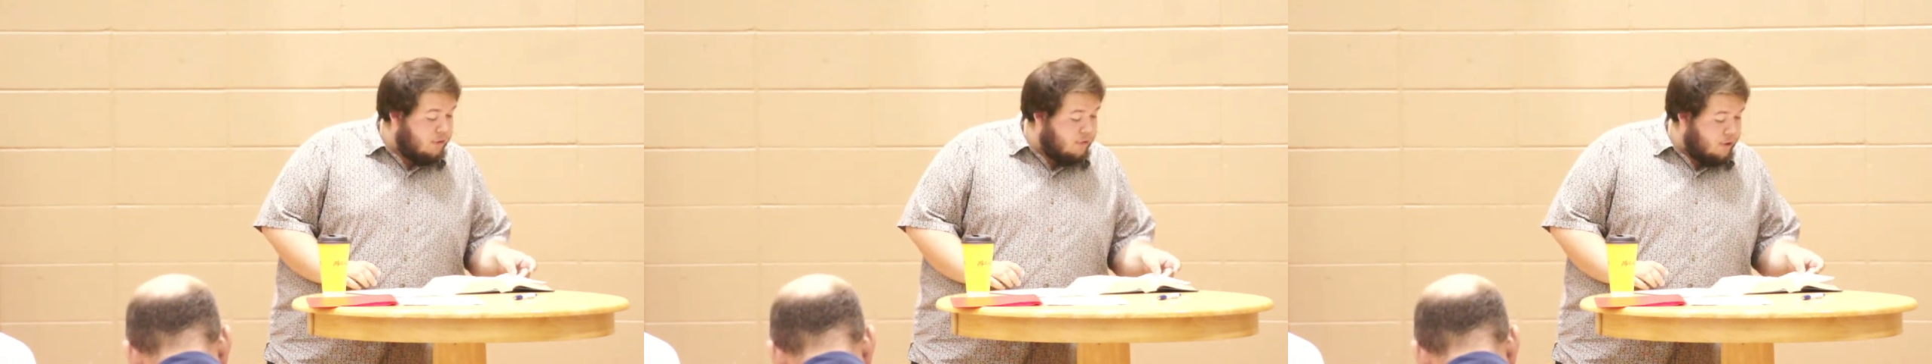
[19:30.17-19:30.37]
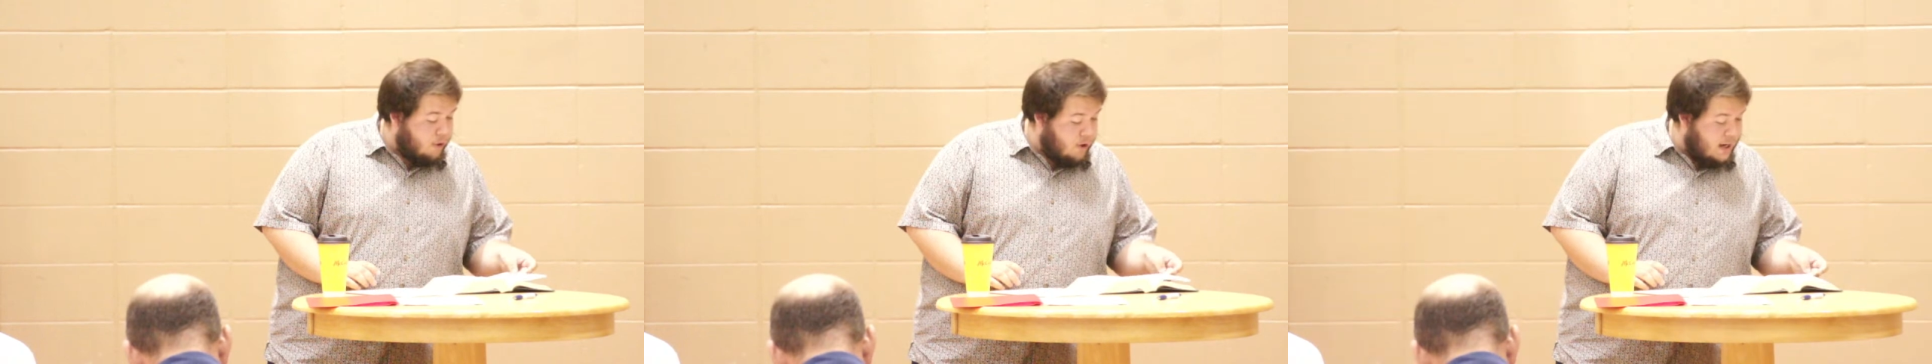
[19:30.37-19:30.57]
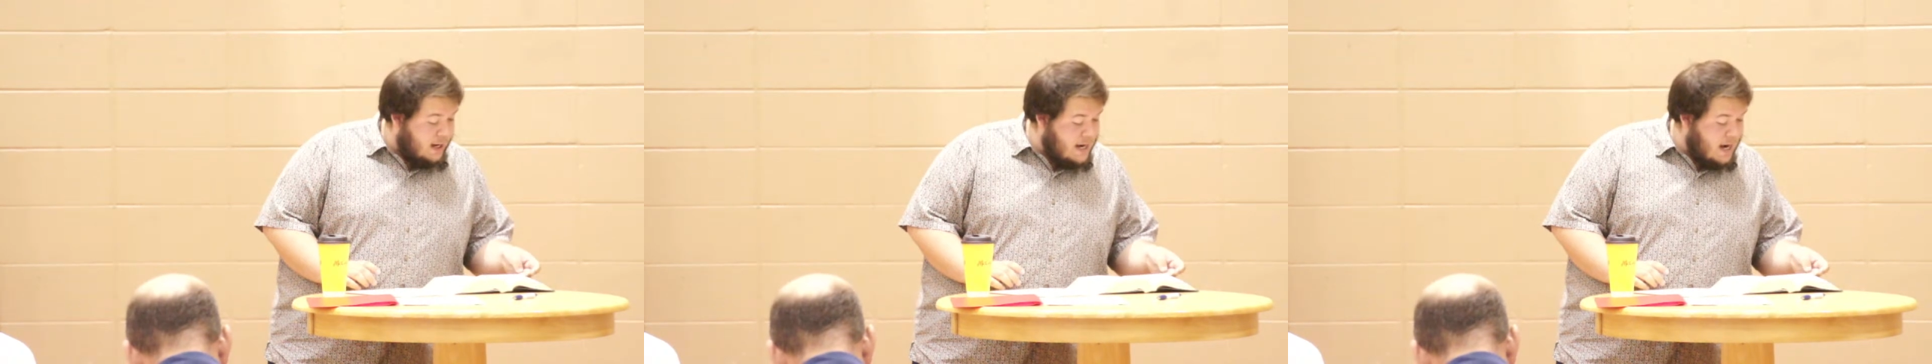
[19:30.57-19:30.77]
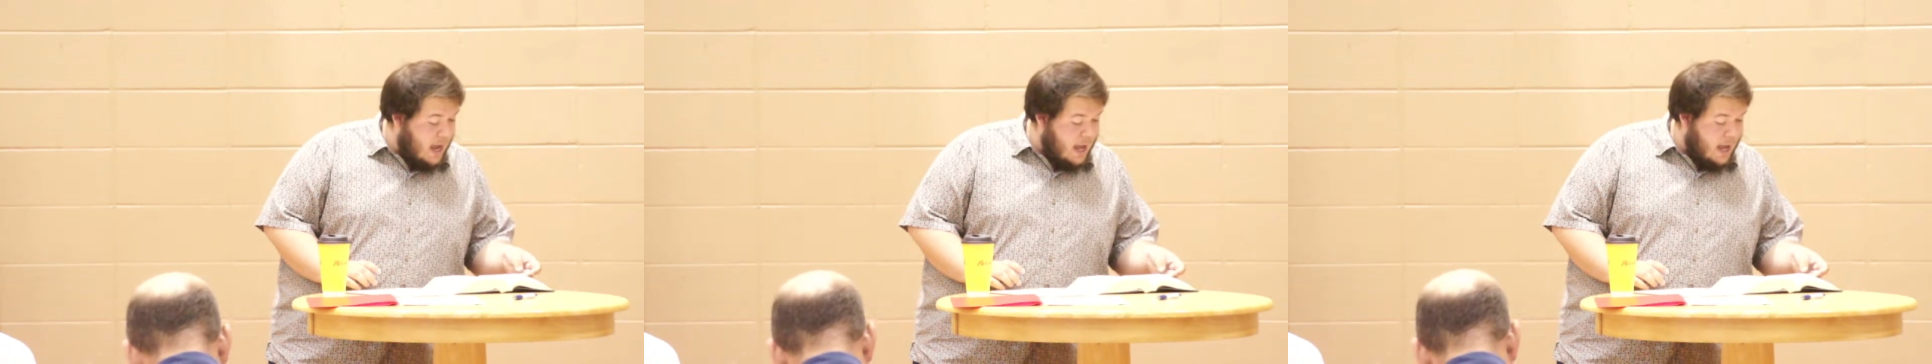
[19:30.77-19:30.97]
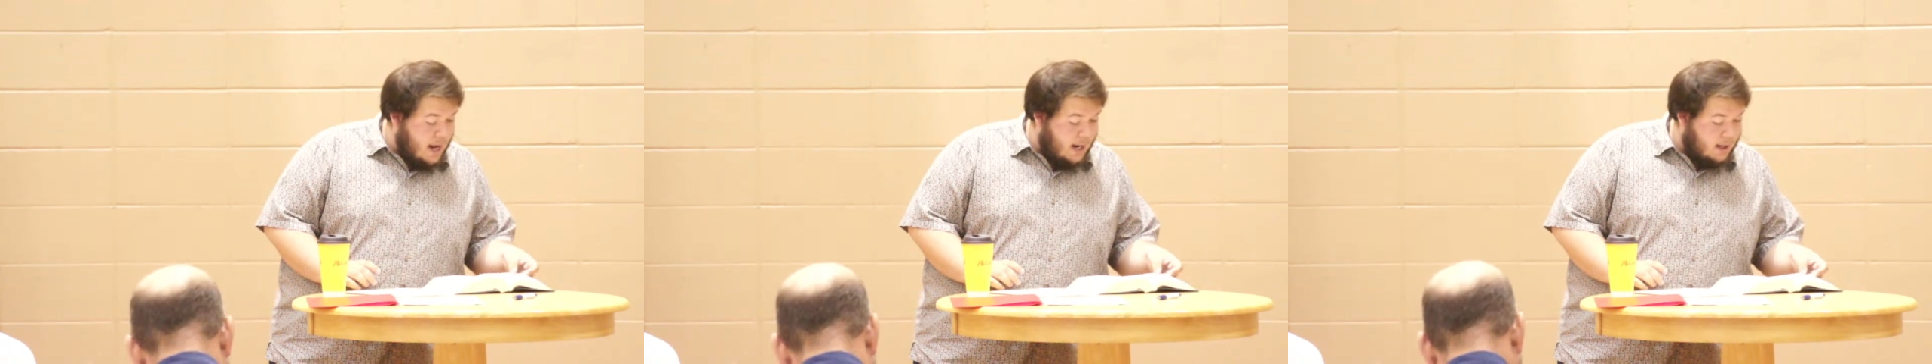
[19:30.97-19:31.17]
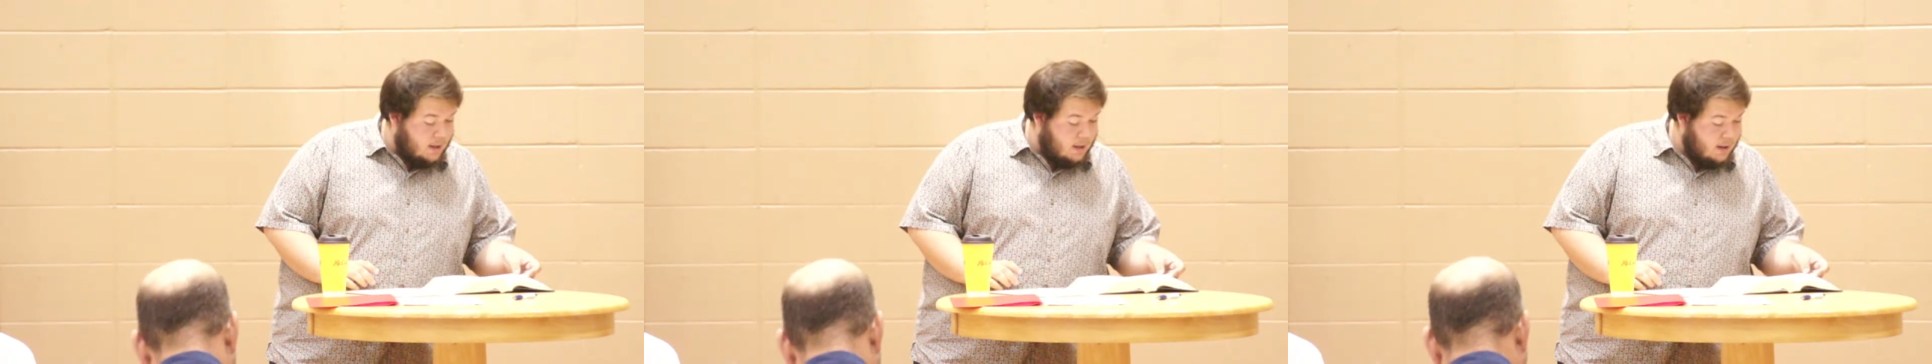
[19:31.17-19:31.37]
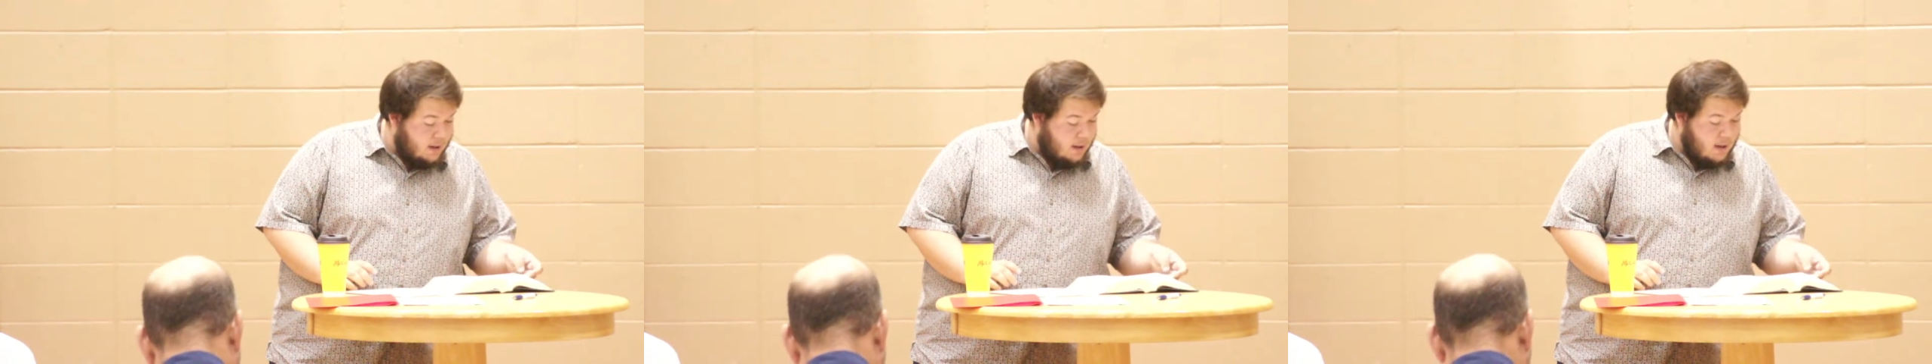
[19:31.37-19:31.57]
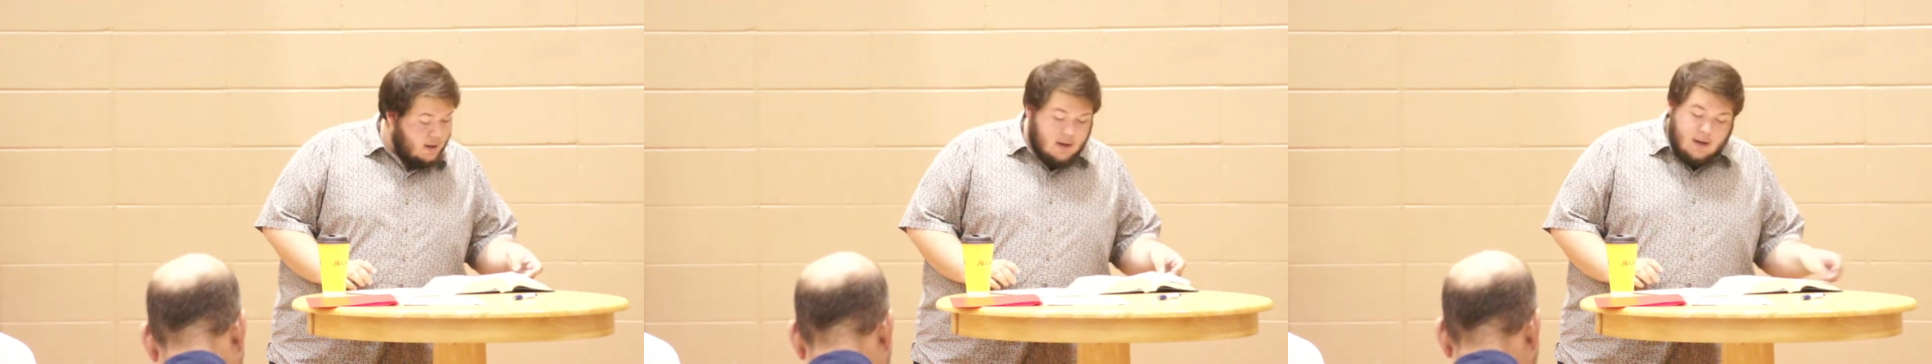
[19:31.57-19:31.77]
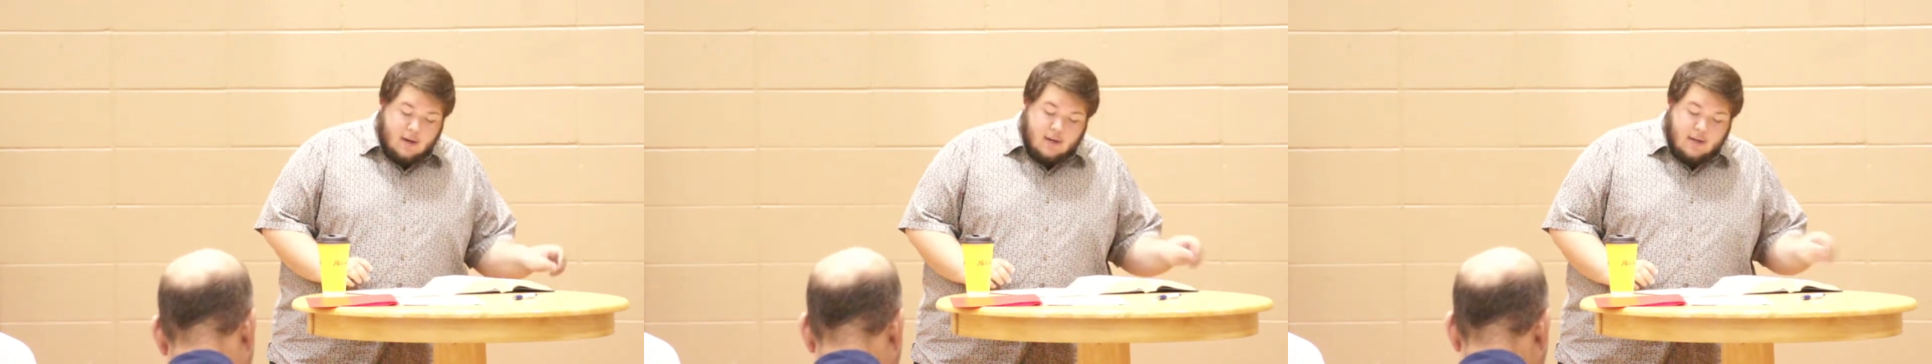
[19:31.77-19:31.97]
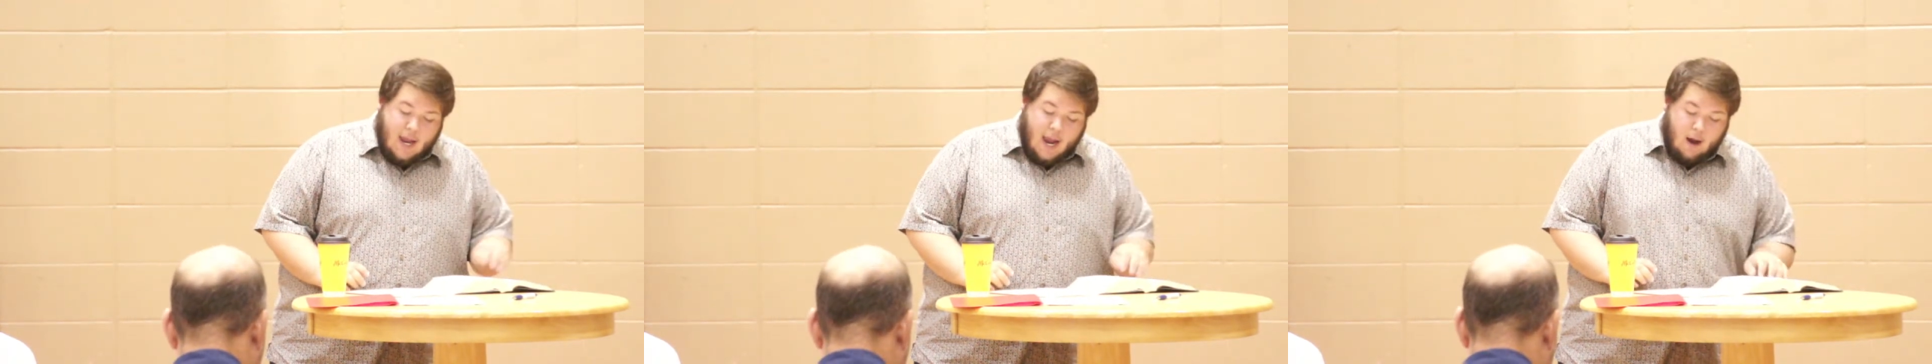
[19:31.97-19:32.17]
39
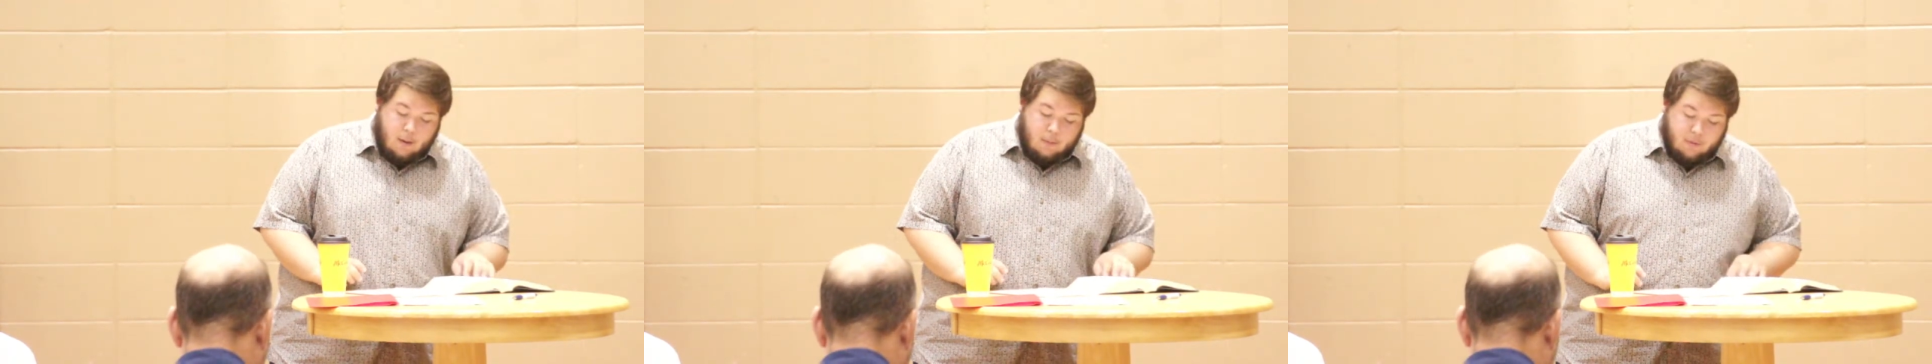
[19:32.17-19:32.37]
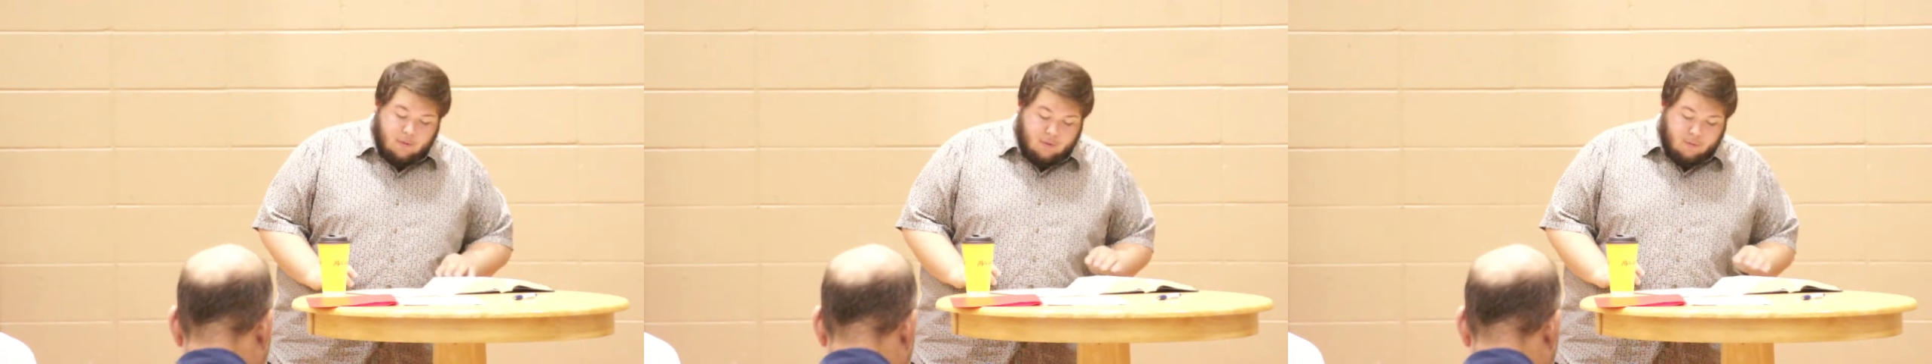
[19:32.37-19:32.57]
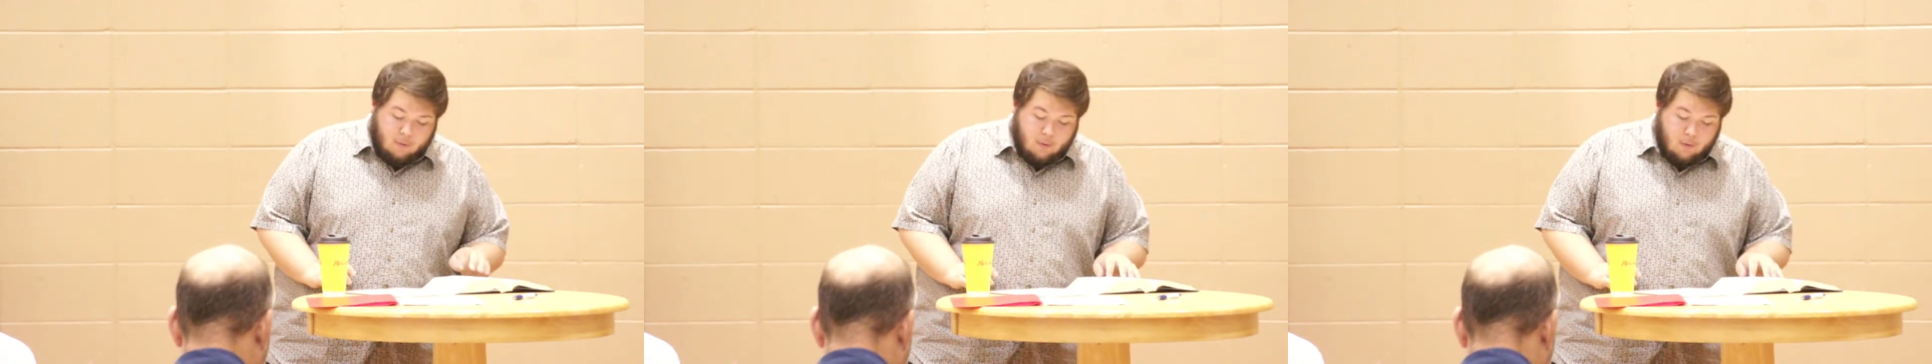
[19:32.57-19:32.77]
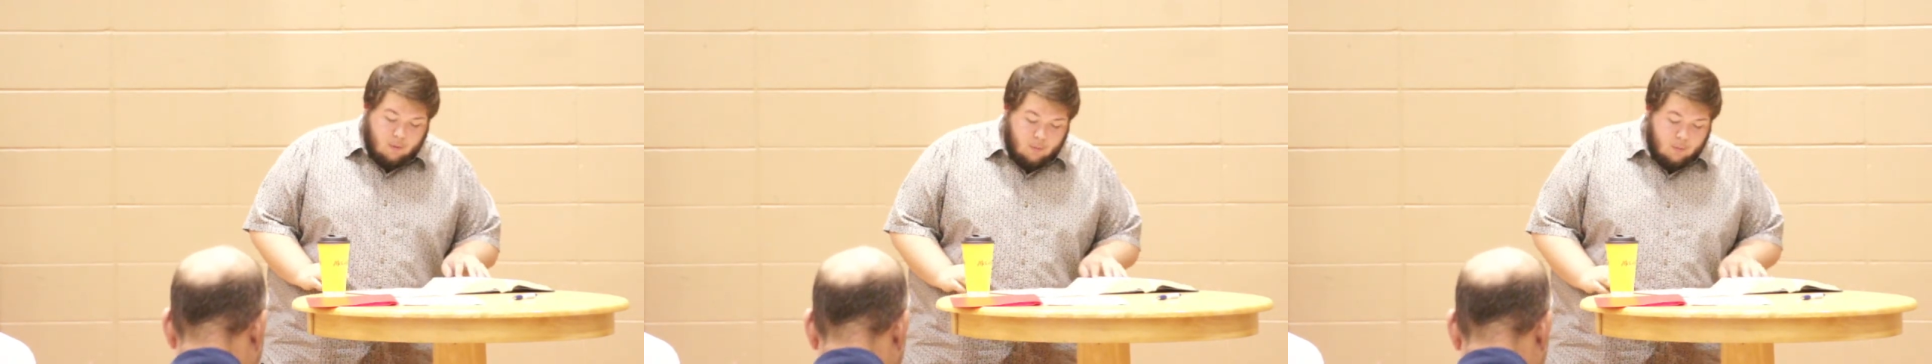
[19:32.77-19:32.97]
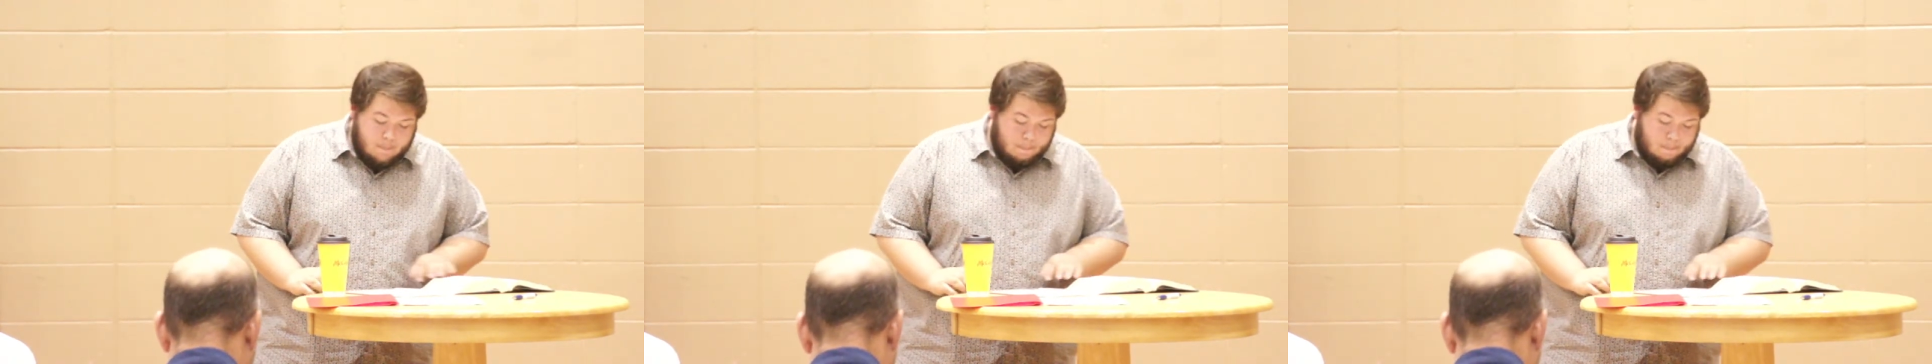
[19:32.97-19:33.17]
down through